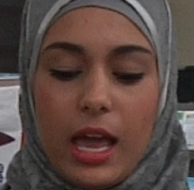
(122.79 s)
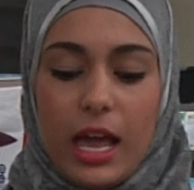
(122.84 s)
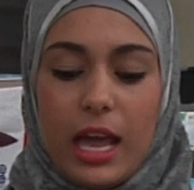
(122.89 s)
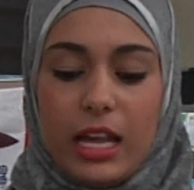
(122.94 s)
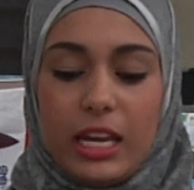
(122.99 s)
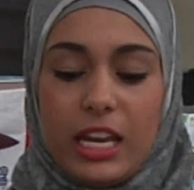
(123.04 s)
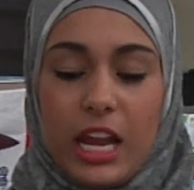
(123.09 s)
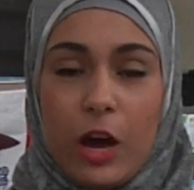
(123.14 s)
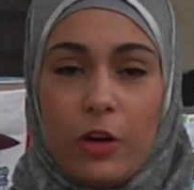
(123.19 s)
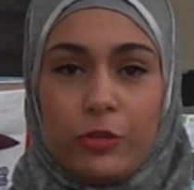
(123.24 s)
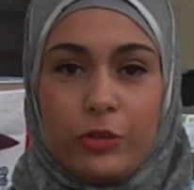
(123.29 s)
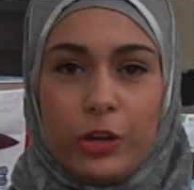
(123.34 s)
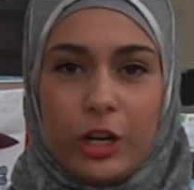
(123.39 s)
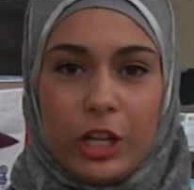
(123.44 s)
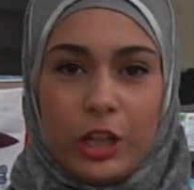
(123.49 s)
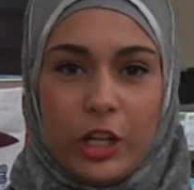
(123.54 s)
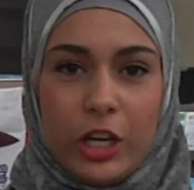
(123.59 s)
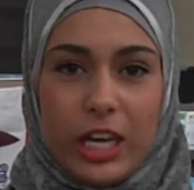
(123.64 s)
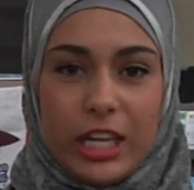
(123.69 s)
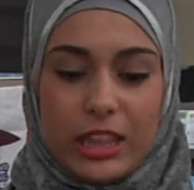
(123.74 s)
And now for a
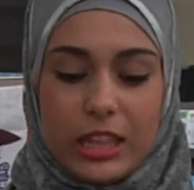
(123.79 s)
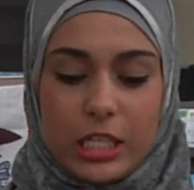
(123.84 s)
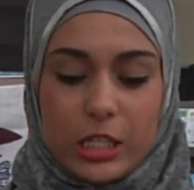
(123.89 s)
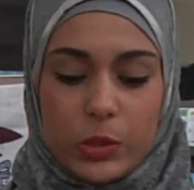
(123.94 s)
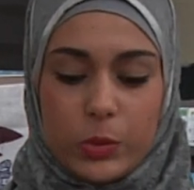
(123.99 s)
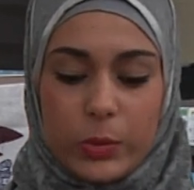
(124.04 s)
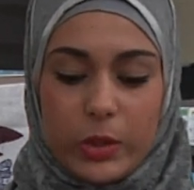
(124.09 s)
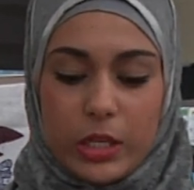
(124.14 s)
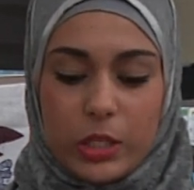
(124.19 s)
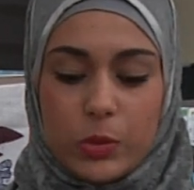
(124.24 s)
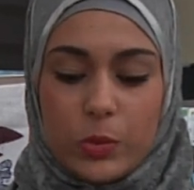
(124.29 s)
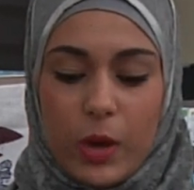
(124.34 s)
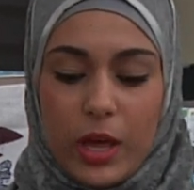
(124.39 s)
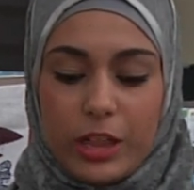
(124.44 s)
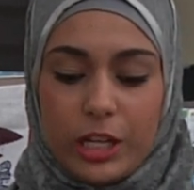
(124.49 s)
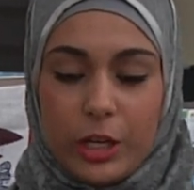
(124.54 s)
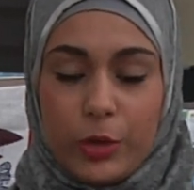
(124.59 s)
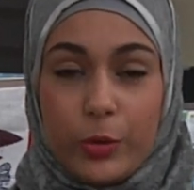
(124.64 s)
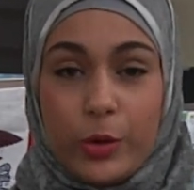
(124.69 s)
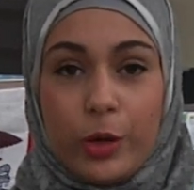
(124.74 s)
look at this week's
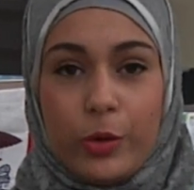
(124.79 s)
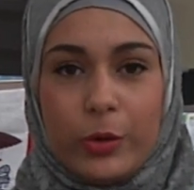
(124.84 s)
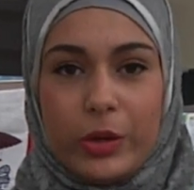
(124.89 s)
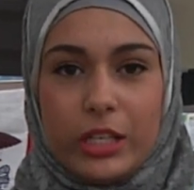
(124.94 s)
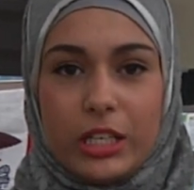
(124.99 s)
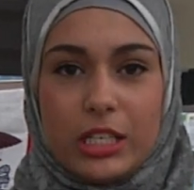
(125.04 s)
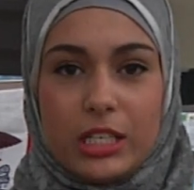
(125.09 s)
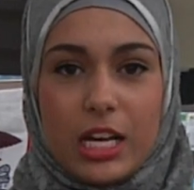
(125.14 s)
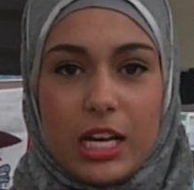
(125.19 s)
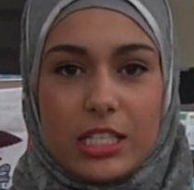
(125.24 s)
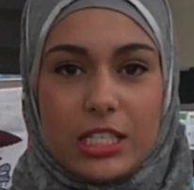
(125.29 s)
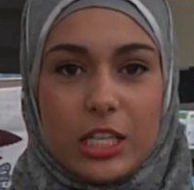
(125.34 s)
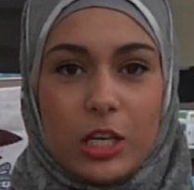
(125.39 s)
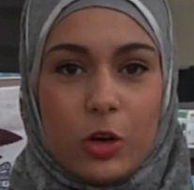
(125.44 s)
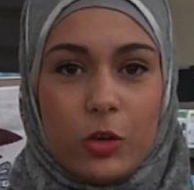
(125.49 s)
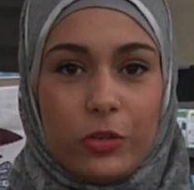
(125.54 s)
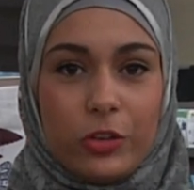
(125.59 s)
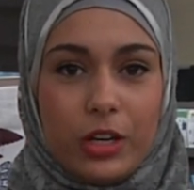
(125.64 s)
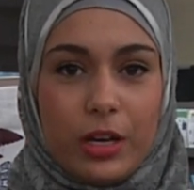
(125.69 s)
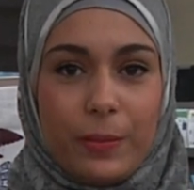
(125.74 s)
weather. We're going to toss it
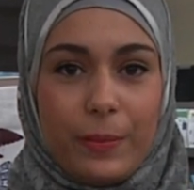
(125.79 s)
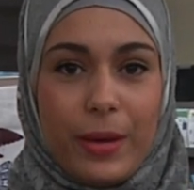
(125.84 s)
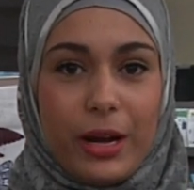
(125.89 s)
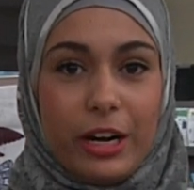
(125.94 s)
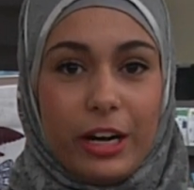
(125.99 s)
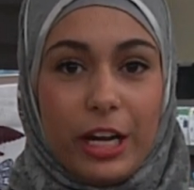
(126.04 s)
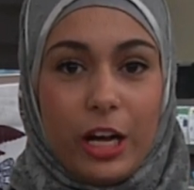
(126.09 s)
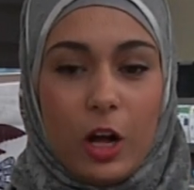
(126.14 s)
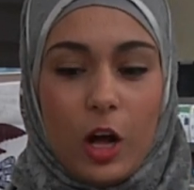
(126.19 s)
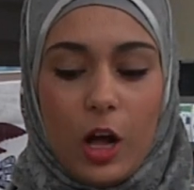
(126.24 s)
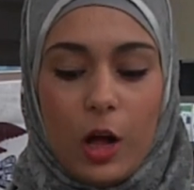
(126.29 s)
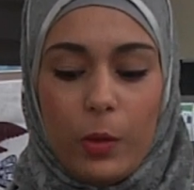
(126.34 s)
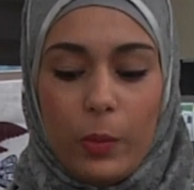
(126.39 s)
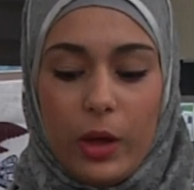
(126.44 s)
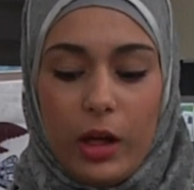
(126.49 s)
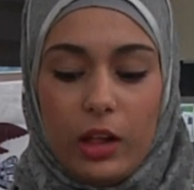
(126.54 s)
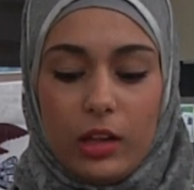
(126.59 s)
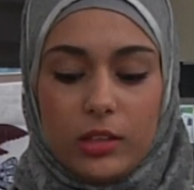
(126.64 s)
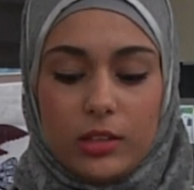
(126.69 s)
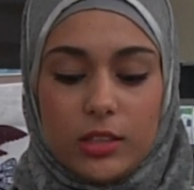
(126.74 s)
over to Mary
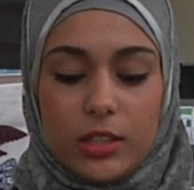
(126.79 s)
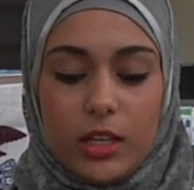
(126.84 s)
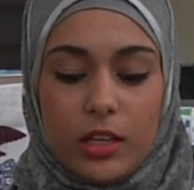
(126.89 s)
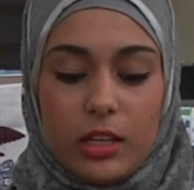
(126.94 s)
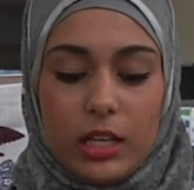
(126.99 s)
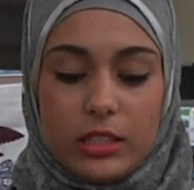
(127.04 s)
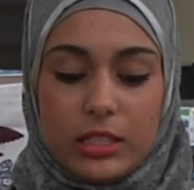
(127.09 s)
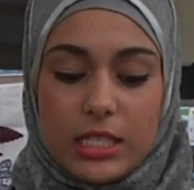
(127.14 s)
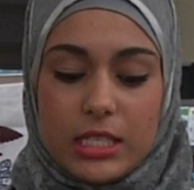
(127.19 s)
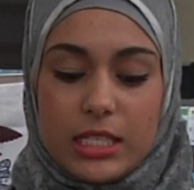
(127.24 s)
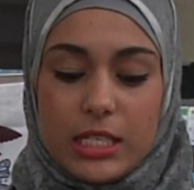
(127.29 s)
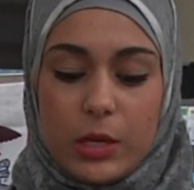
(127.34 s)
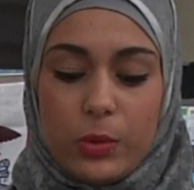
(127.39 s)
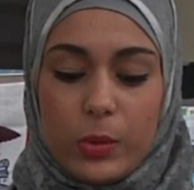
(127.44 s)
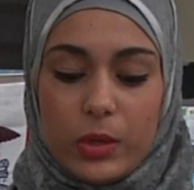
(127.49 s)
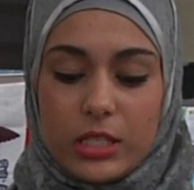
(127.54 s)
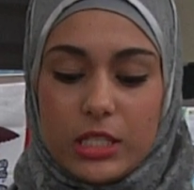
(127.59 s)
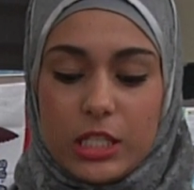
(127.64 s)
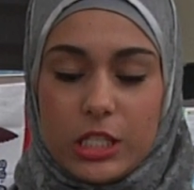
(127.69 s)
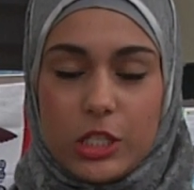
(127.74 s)
Caldwell to see
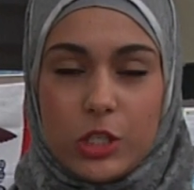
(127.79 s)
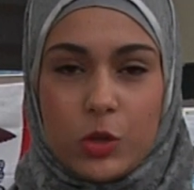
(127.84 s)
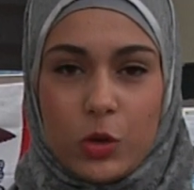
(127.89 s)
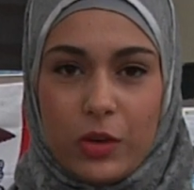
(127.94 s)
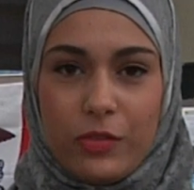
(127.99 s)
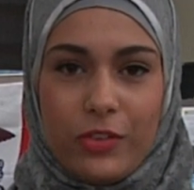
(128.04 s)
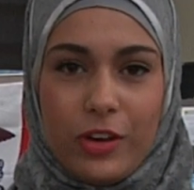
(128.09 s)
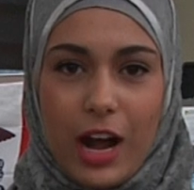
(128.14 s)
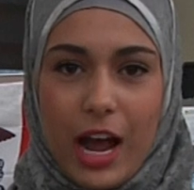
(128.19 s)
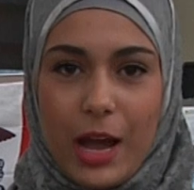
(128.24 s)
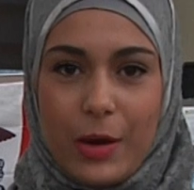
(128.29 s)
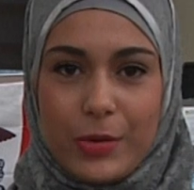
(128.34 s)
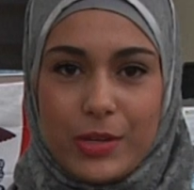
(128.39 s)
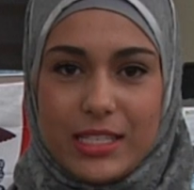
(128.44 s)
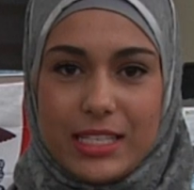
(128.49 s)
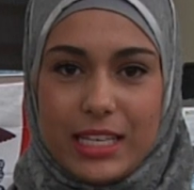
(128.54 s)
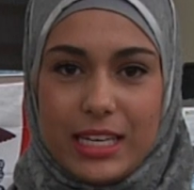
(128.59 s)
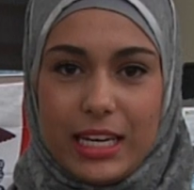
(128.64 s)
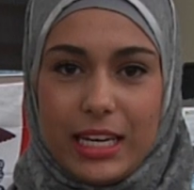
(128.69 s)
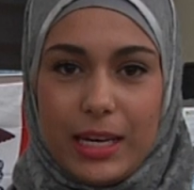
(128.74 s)
what's in store for Iowa
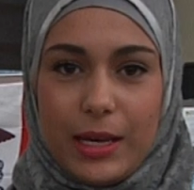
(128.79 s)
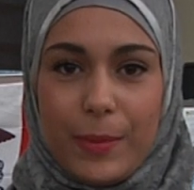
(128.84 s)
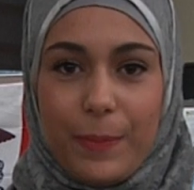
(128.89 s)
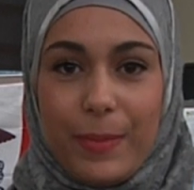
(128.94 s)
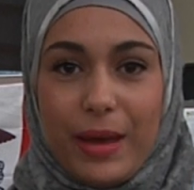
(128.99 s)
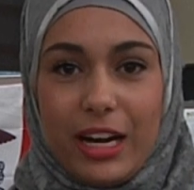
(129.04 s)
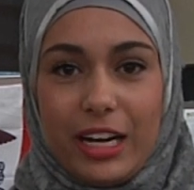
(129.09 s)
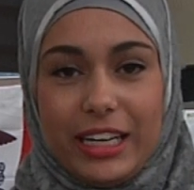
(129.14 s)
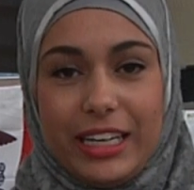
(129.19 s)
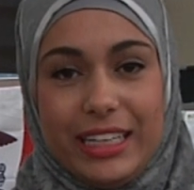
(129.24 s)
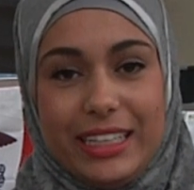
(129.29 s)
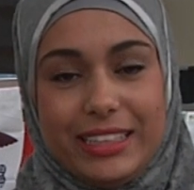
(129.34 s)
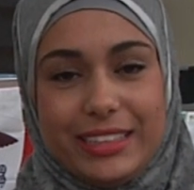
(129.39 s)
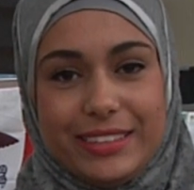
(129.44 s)
City. Mary?